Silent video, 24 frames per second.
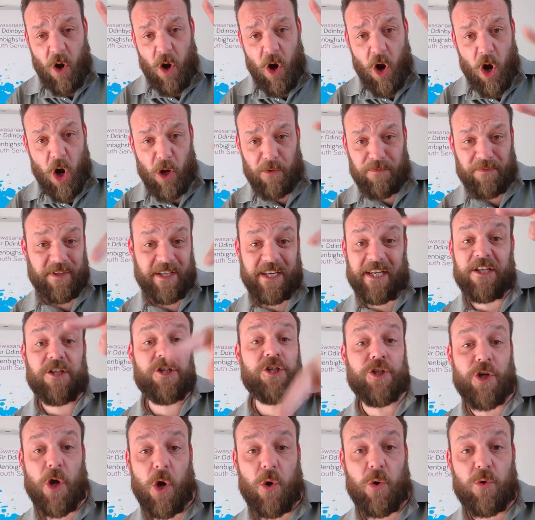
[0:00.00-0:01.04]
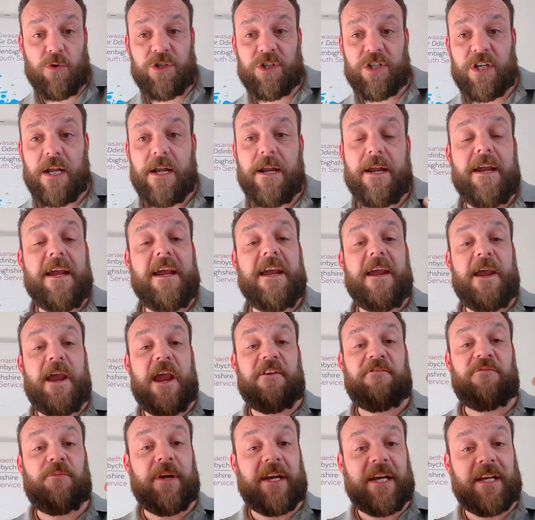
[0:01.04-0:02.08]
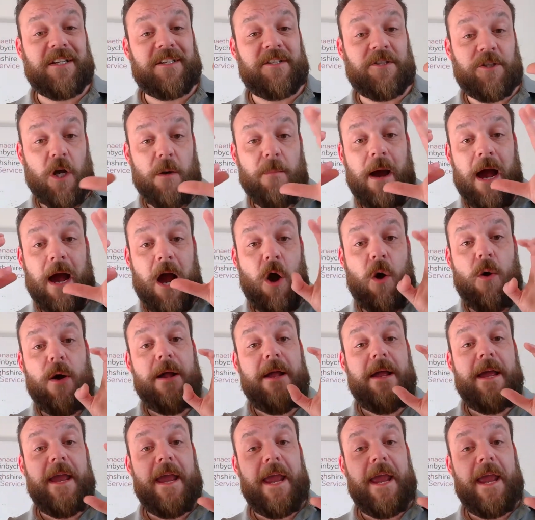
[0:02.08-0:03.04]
on these shows, if we can somehow